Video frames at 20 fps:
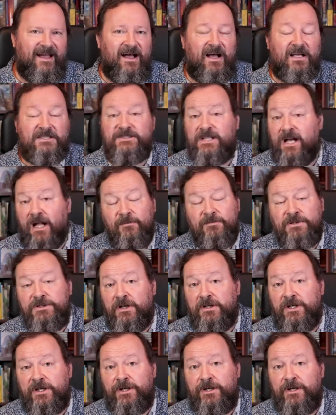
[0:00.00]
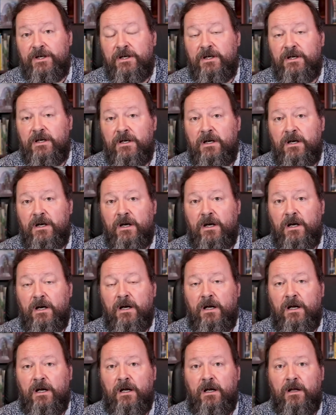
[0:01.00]
A sculptor,
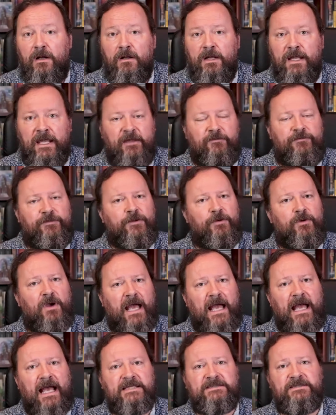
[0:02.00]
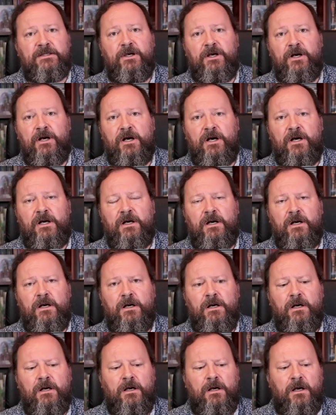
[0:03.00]
if you ask her,
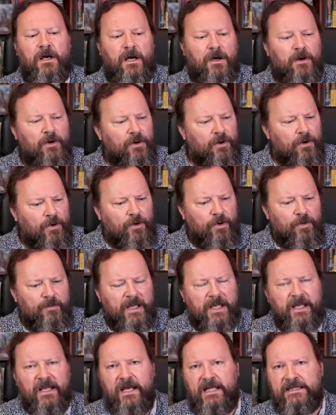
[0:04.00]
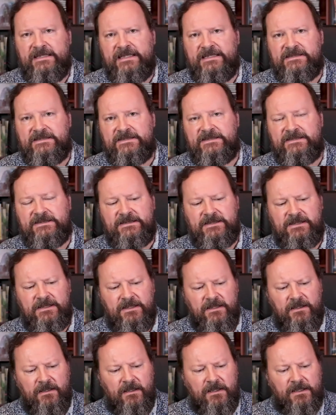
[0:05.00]
oh my God, this
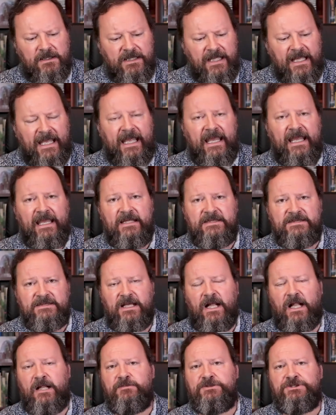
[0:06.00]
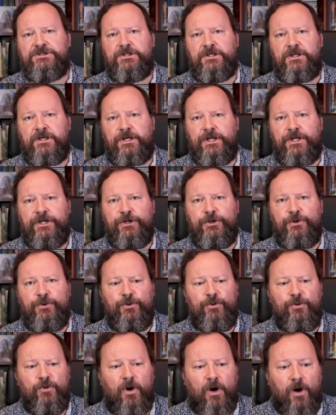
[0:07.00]
clay sculpture
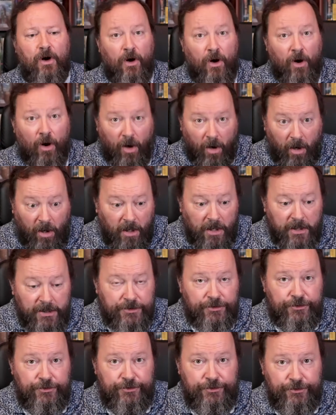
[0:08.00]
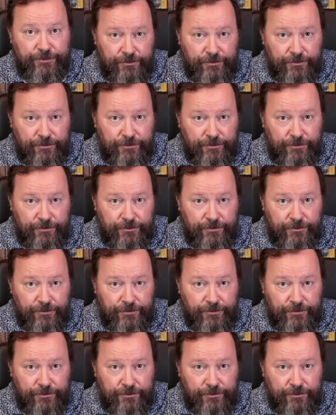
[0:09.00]
you are